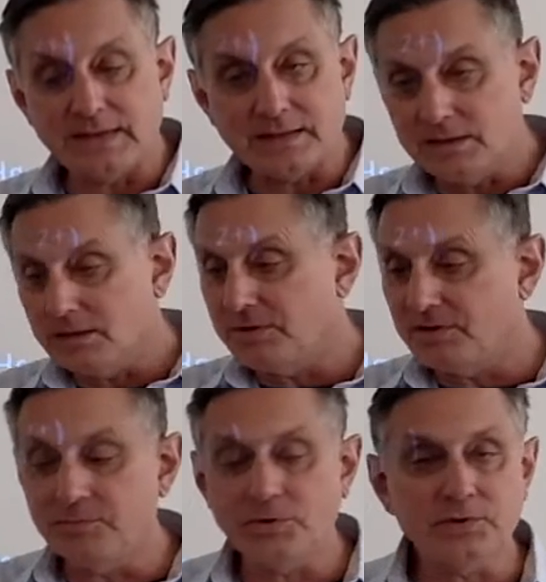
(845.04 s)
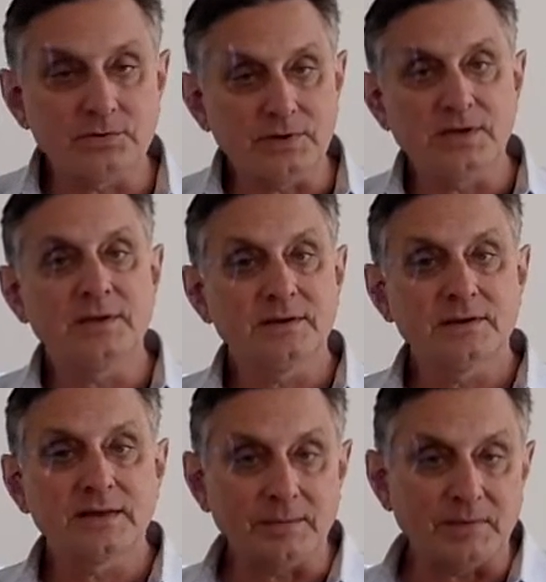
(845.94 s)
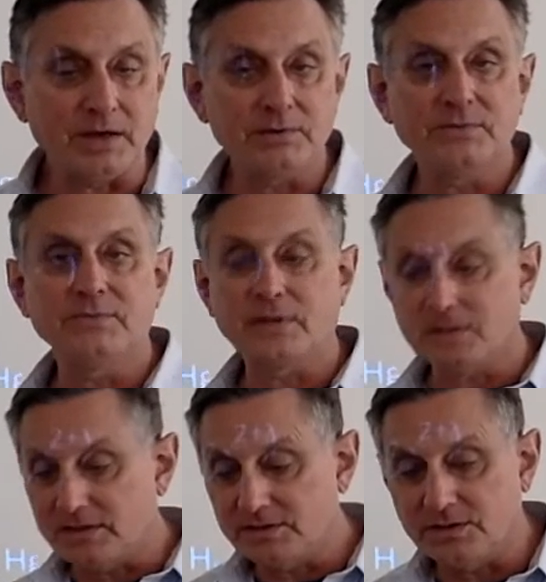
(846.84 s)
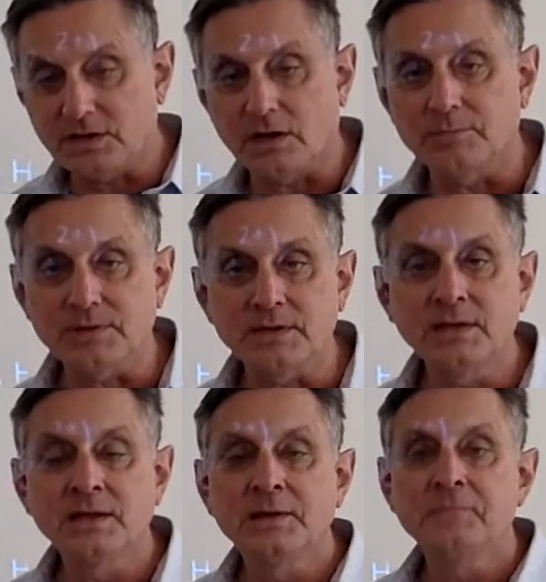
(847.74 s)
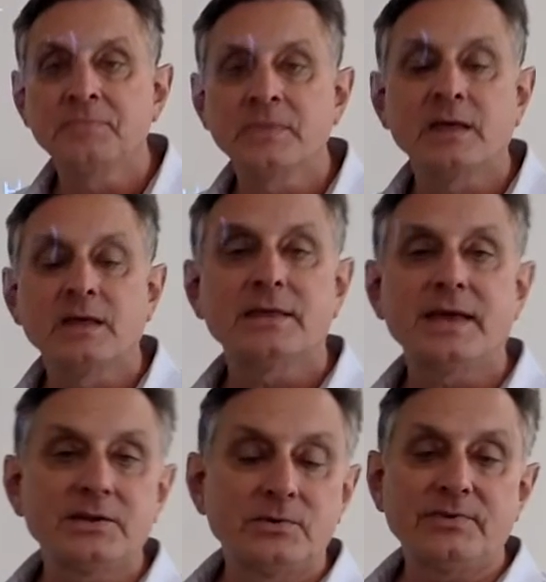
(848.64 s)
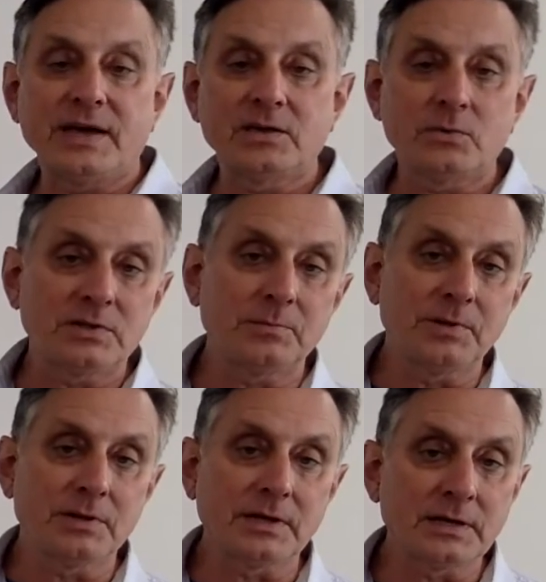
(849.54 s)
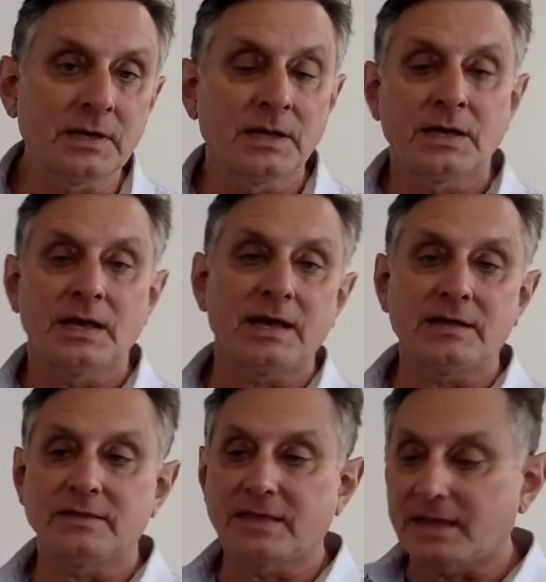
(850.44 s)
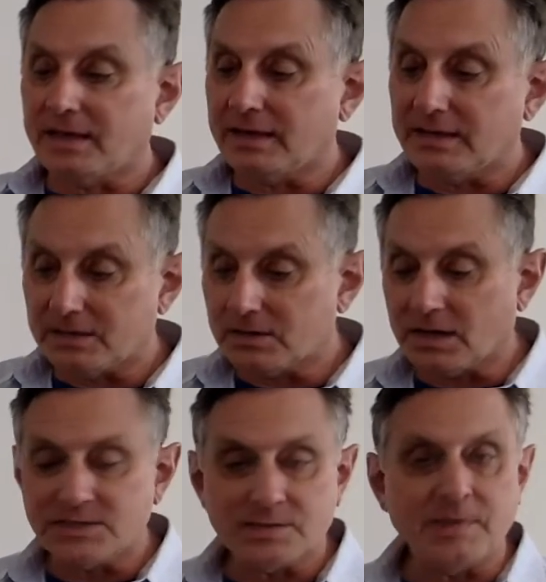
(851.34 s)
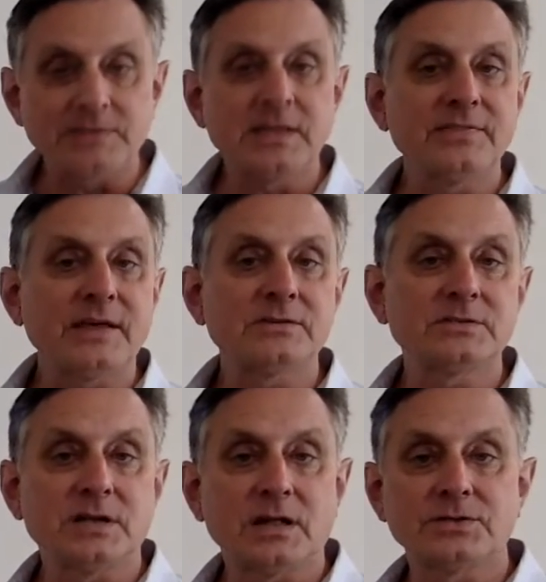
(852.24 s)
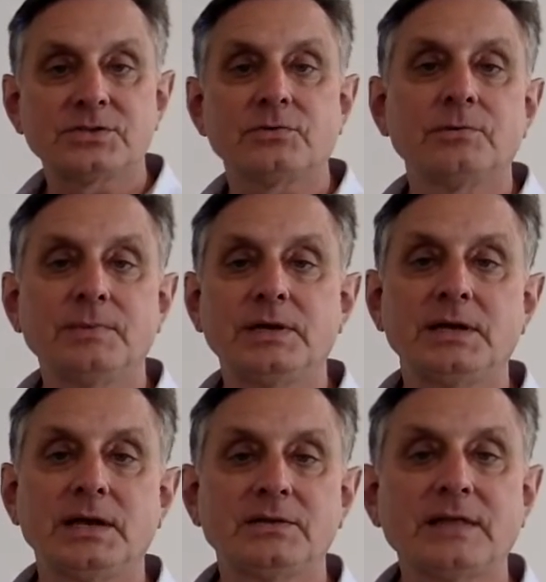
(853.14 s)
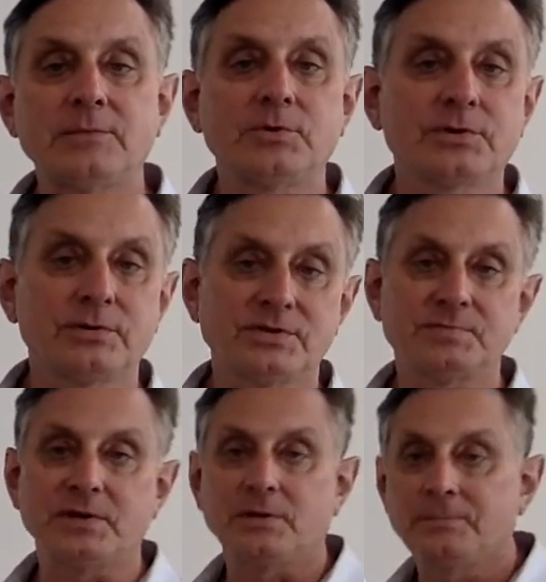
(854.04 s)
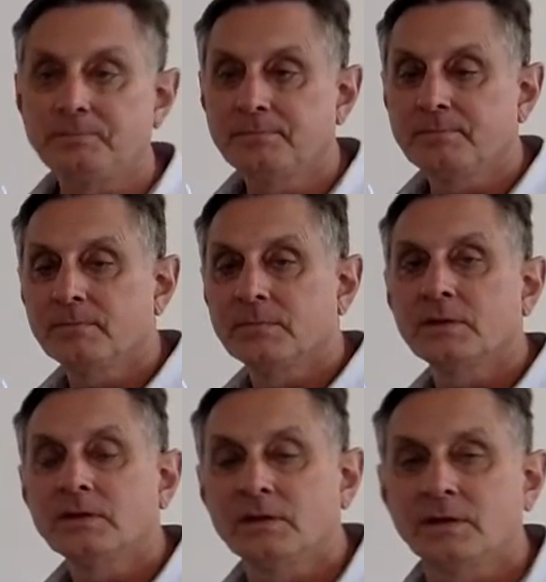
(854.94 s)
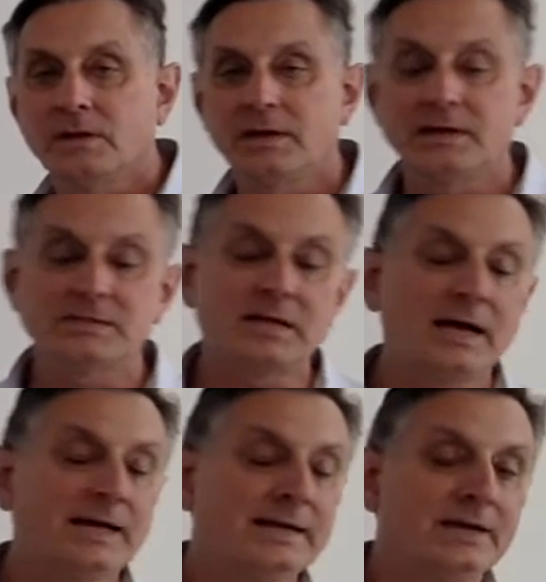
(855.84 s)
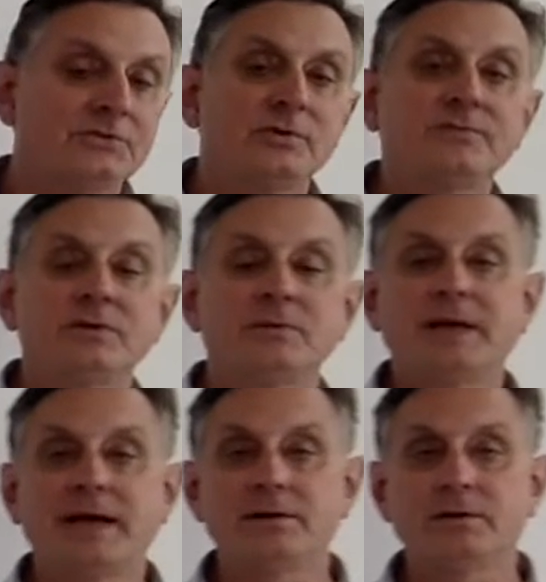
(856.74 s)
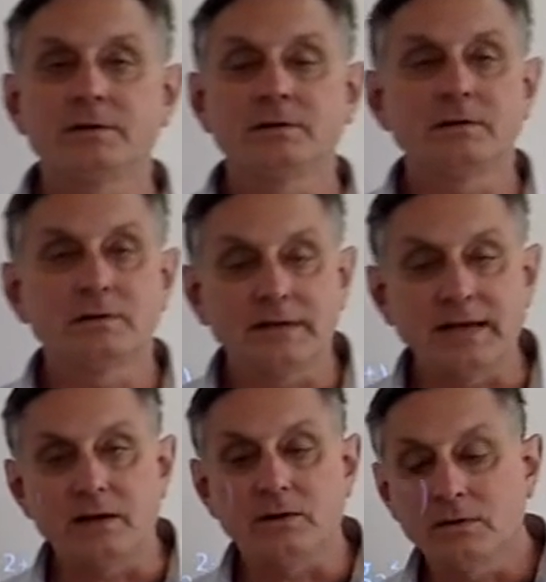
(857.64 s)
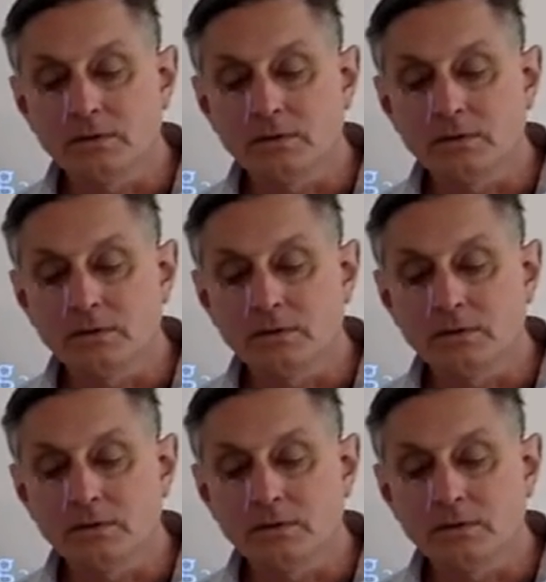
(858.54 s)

that little bit of mercury came out, fell into the carpet. They had to evacuate the building, and it cost about $10,000 to remediate that mercury spill. It is not a trivial matter. Now,